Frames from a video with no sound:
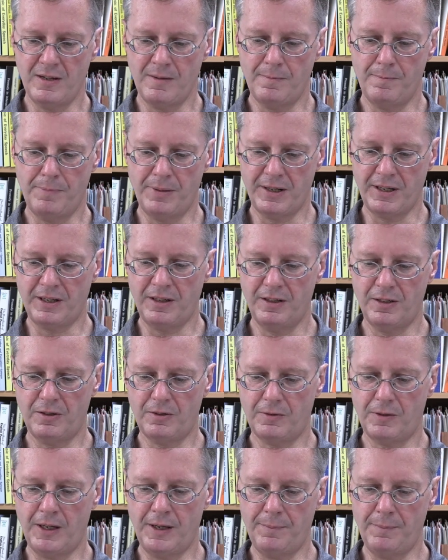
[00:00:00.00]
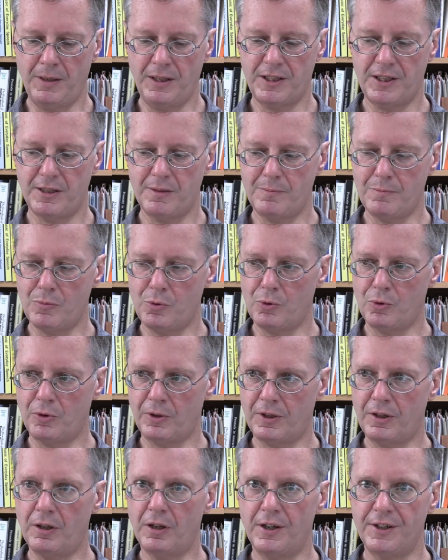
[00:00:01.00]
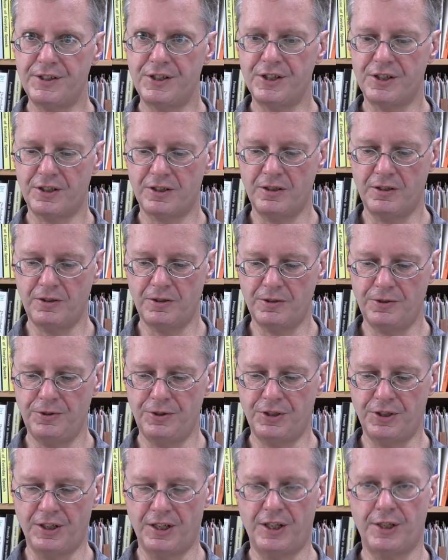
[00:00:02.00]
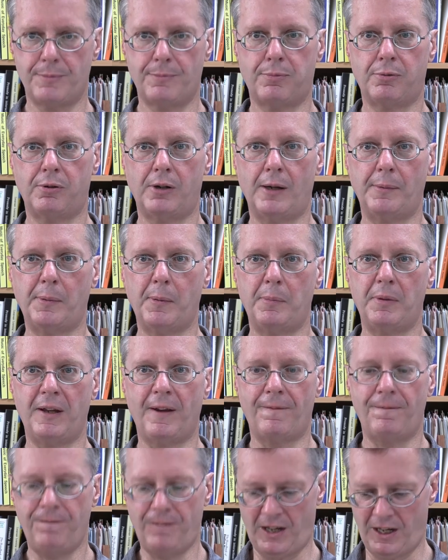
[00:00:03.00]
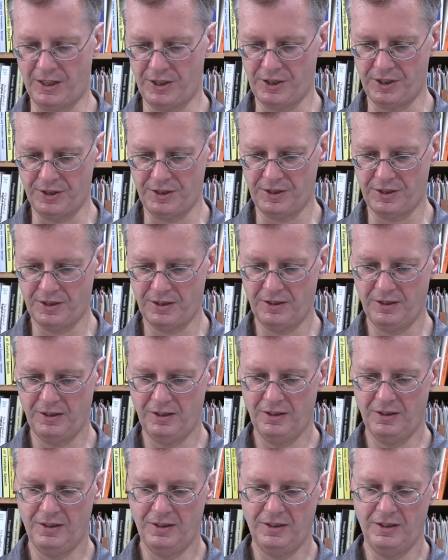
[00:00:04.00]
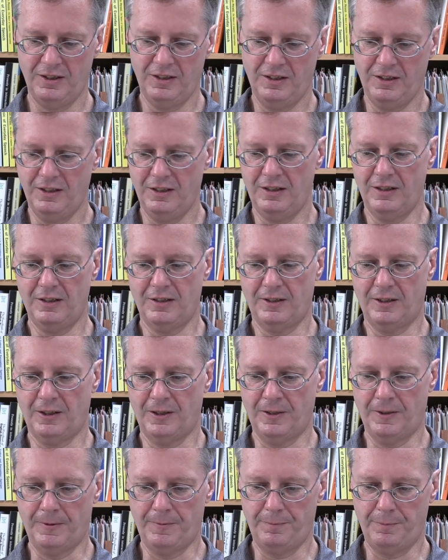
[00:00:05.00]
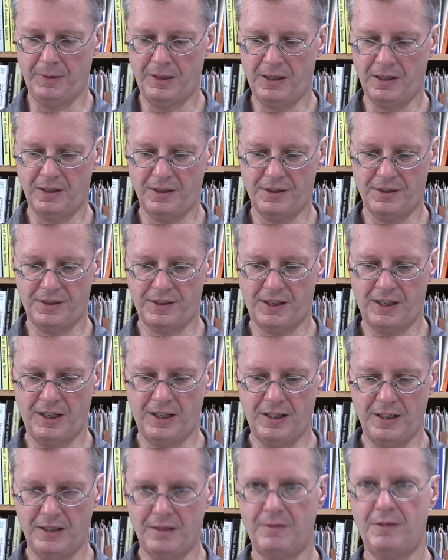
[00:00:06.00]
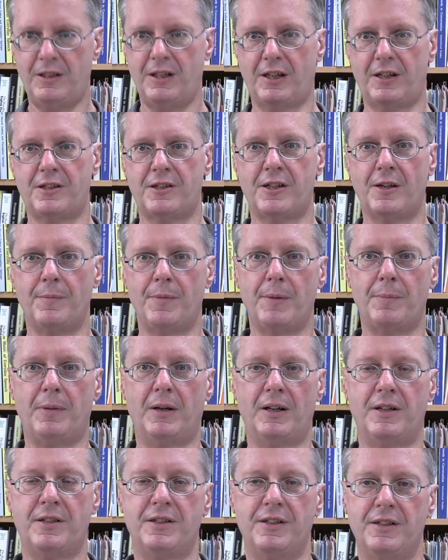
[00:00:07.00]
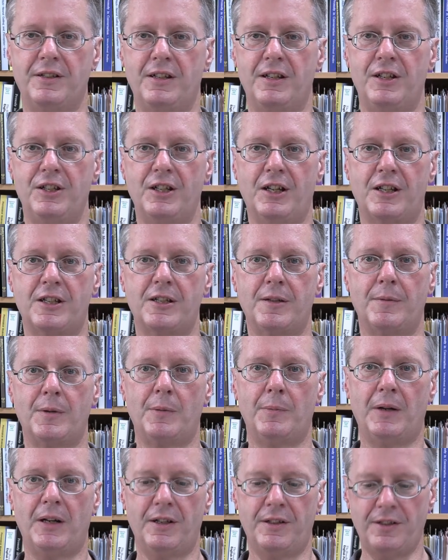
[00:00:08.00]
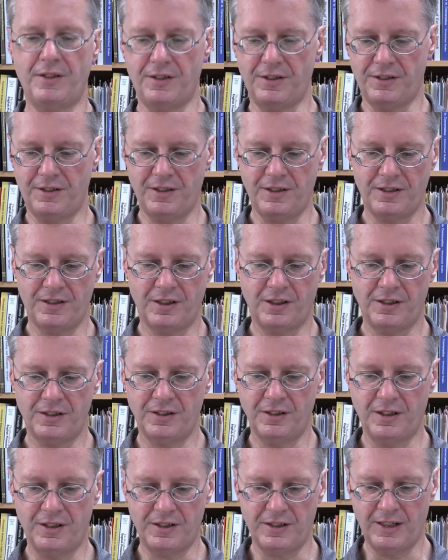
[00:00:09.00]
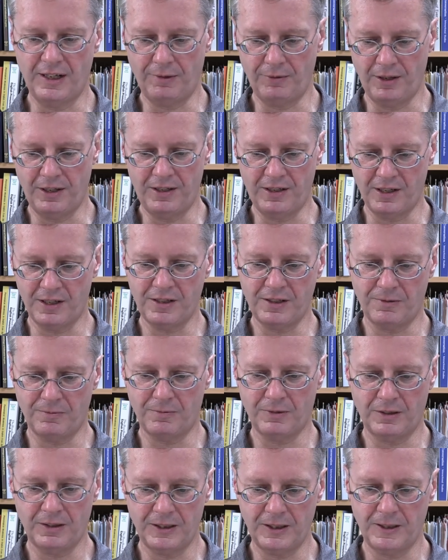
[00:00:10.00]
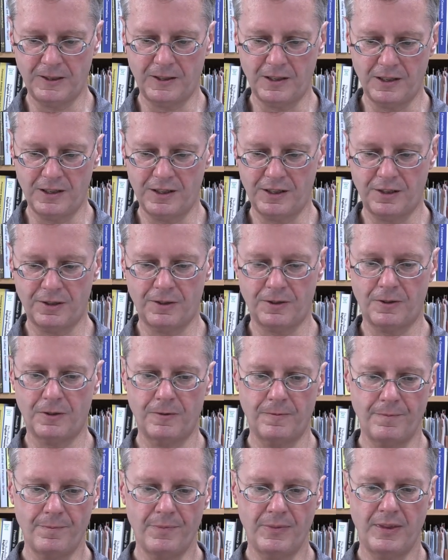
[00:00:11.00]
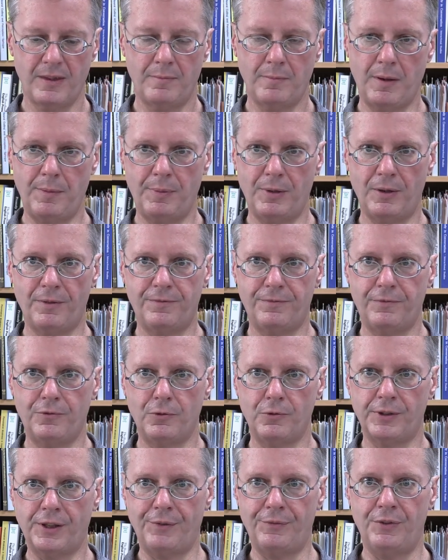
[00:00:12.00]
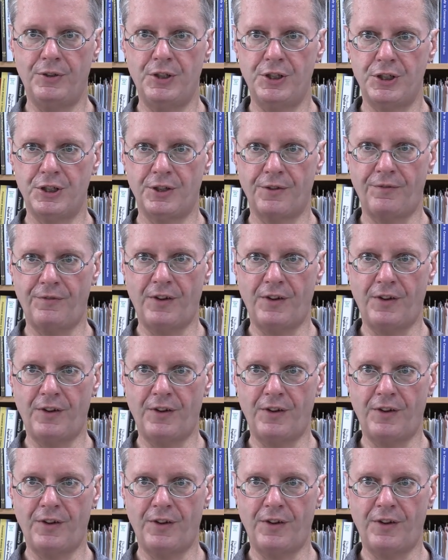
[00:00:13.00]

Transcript: but it makes a more cautious conclusion. He's probably a fascist because he ticks some of the boxes. He checks some of the boxes, this, and this. Now, it doesn't really consider maybe a full definition of